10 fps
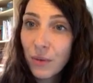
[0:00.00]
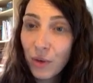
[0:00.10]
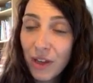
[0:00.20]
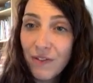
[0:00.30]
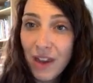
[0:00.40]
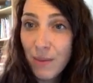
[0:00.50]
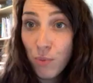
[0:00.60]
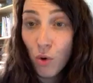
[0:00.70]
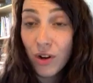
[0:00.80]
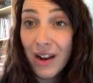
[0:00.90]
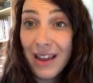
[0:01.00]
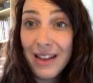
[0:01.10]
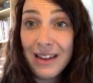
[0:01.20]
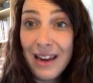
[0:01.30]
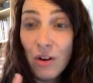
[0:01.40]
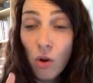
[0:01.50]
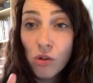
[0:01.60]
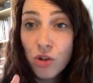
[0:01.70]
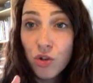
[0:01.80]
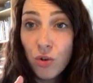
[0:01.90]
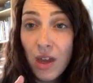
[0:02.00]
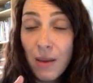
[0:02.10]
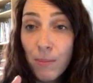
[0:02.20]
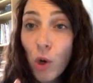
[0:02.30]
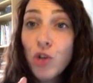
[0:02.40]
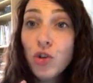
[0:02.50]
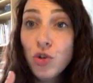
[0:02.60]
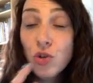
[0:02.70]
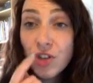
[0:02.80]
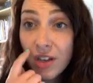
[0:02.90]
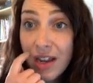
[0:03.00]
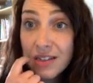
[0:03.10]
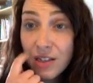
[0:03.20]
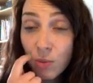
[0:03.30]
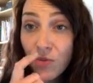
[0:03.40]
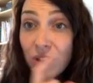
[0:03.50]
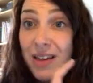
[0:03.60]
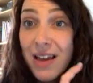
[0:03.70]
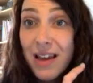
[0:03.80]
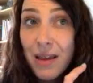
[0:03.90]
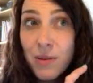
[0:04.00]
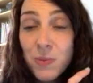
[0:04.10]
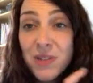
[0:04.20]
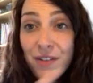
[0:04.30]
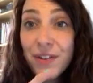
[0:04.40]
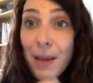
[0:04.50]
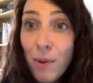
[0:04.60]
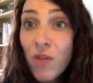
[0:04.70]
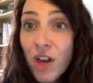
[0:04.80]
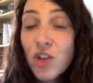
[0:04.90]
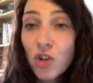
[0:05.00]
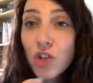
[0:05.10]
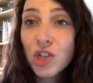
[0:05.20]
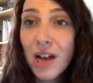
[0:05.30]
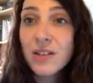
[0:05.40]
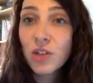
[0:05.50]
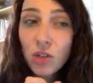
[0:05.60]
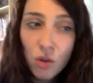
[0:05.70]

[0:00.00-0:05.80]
Okay, very important, and again, great knowledge point to use in your essays when really specific about that church tax